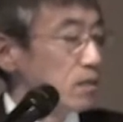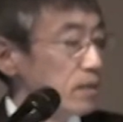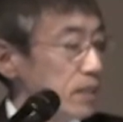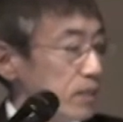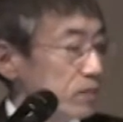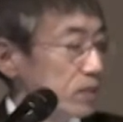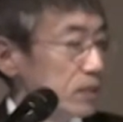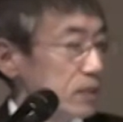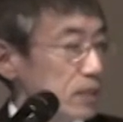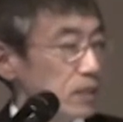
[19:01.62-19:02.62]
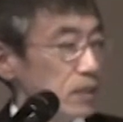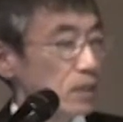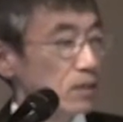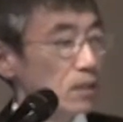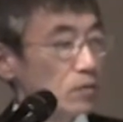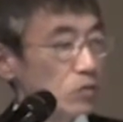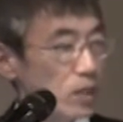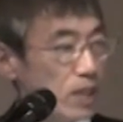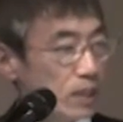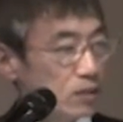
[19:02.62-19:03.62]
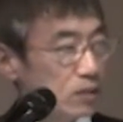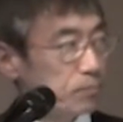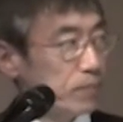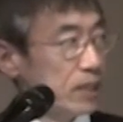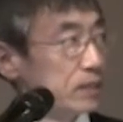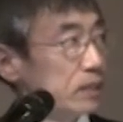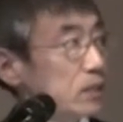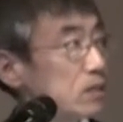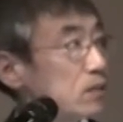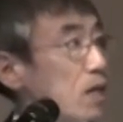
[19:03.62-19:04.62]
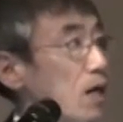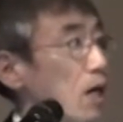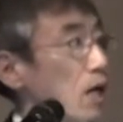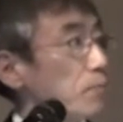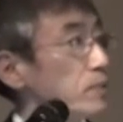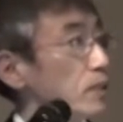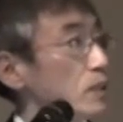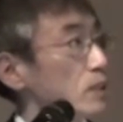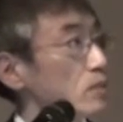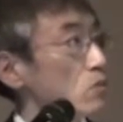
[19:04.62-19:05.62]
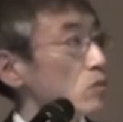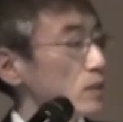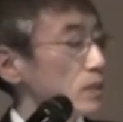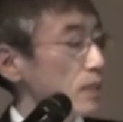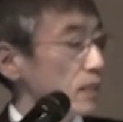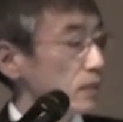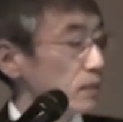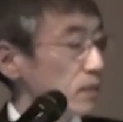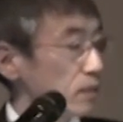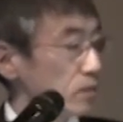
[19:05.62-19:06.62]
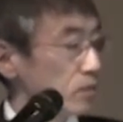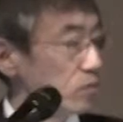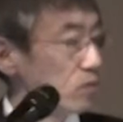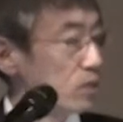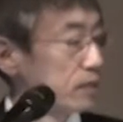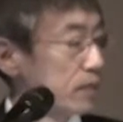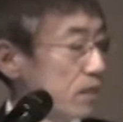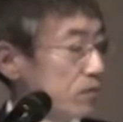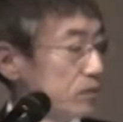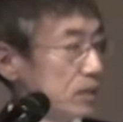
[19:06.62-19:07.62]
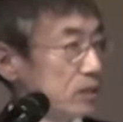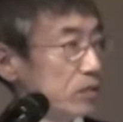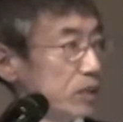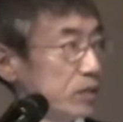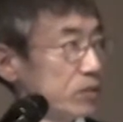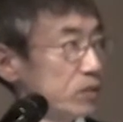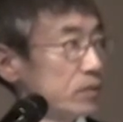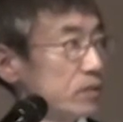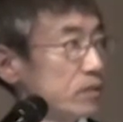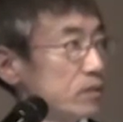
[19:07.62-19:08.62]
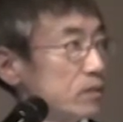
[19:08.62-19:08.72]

left is acidic and right is basic, upper is oxidized and down is reduced.